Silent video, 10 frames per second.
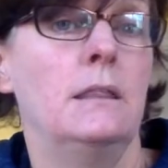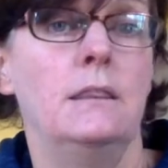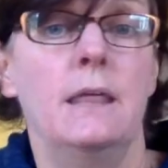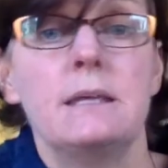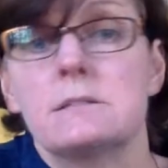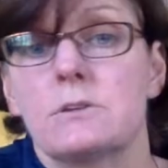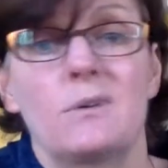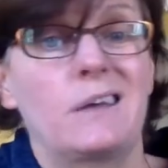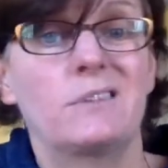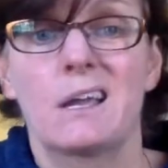they
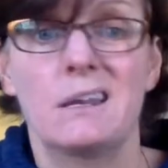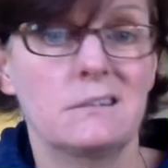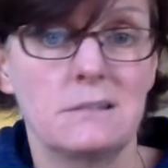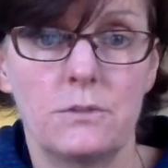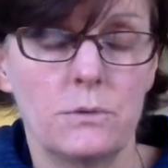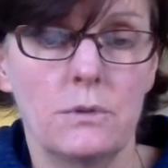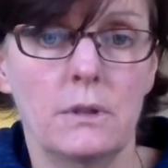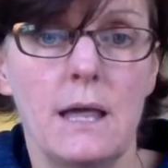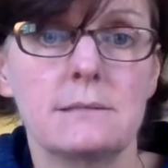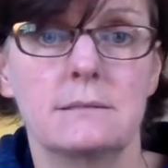still have to kind of sit through the
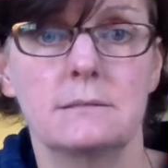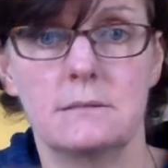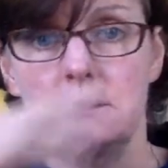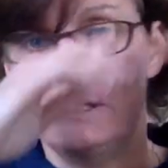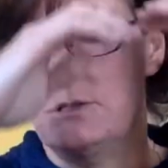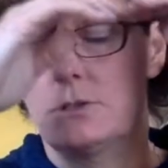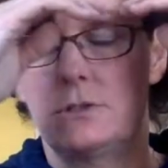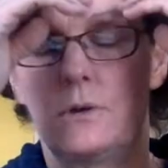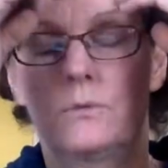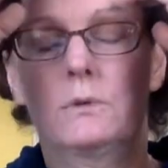lessons. The teachers
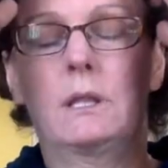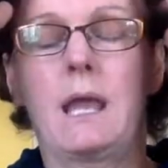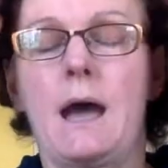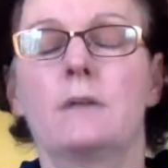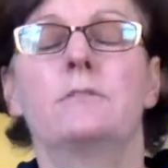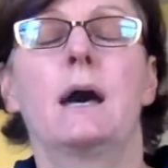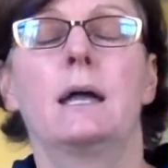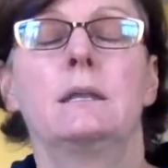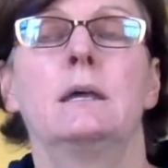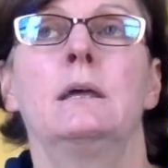don't really have
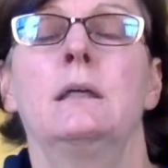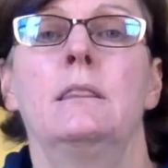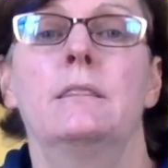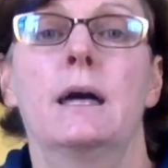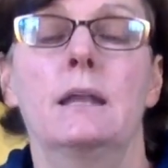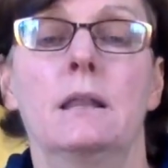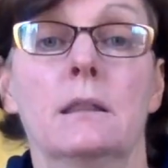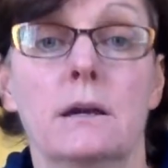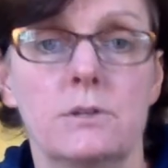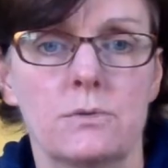that
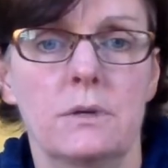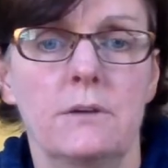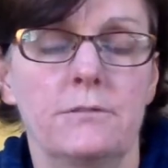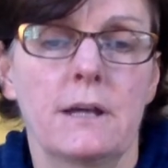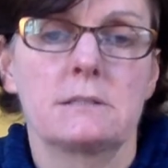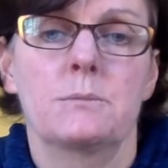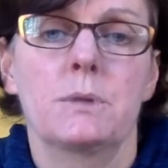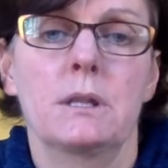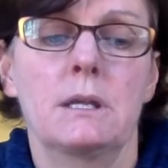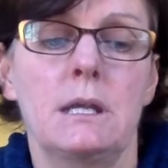luxury of
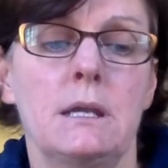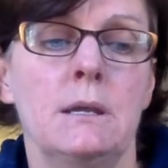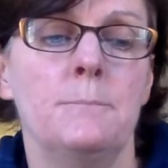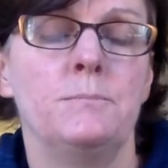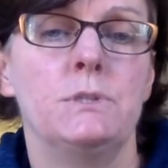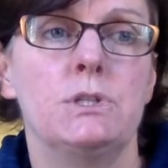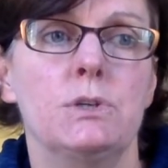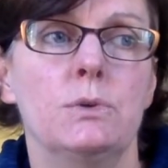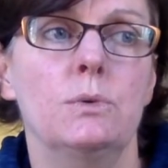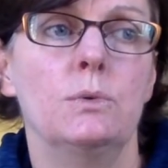flexibility
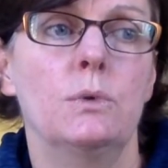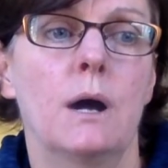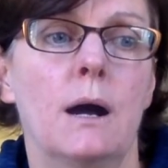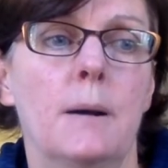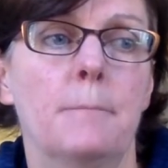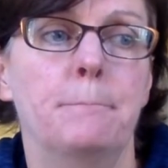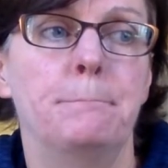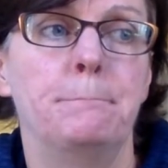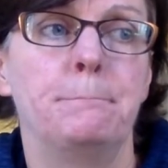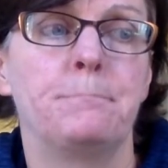to
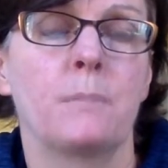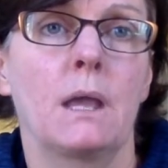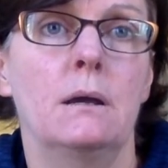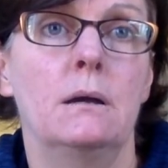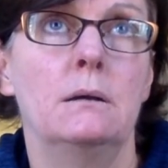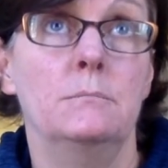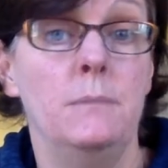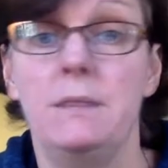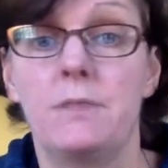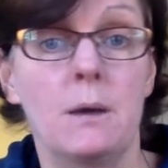
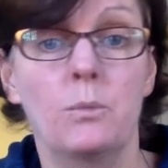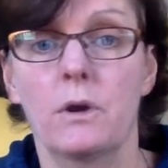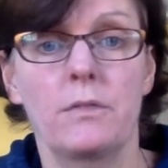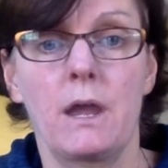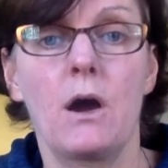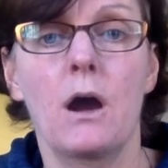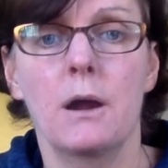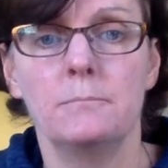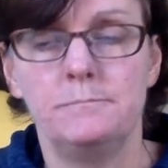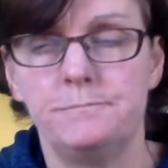meet them where they
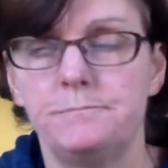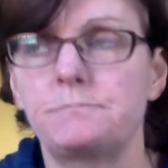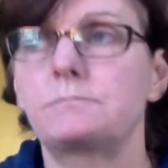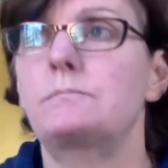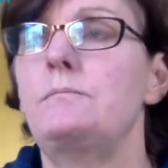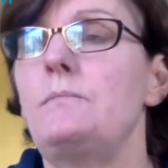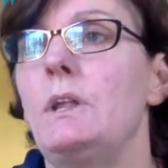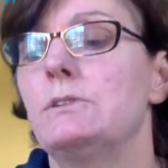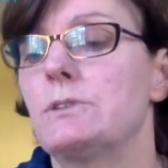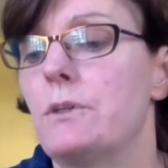are.
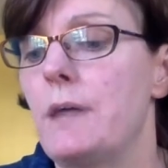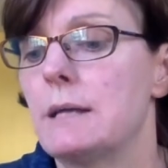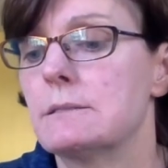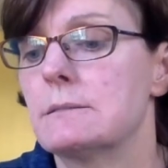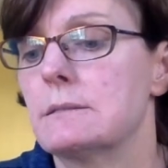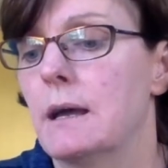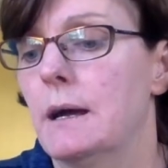So that's